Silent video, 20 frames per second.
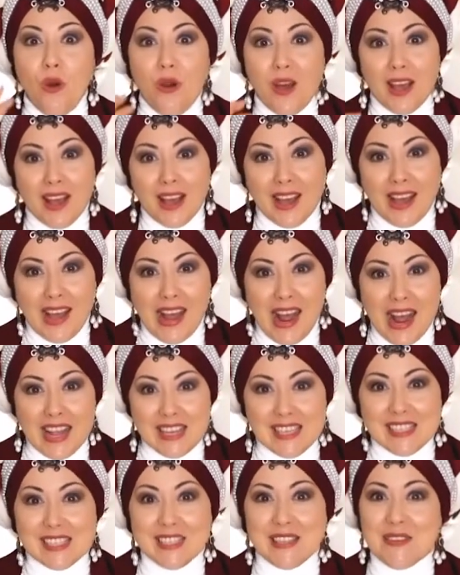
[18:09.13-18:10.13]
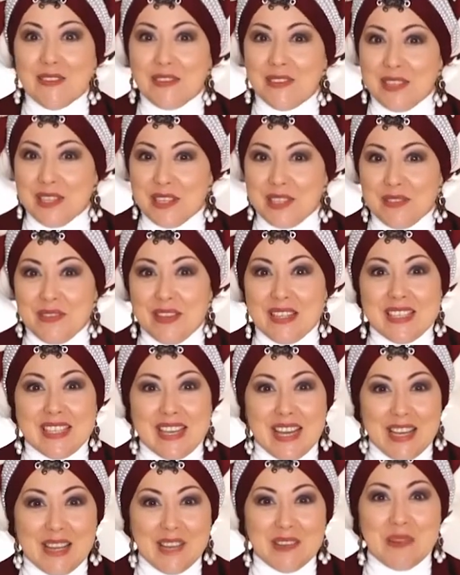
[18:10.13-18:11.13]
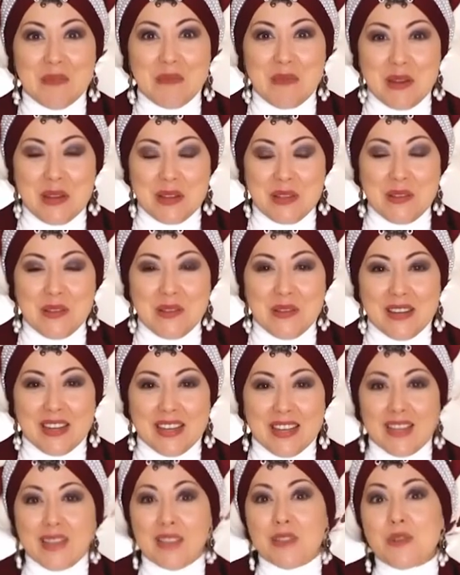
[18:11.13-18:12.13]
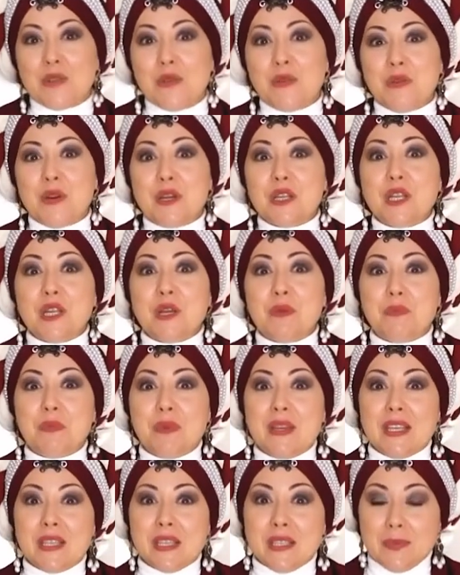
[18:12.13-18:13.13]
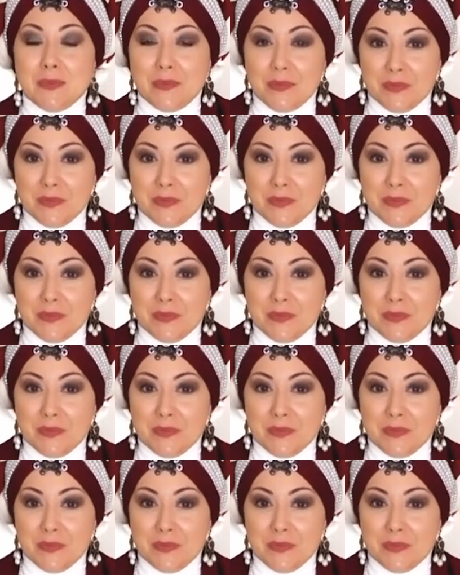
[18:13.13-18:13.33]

about the 100 qualities of your ideal partner.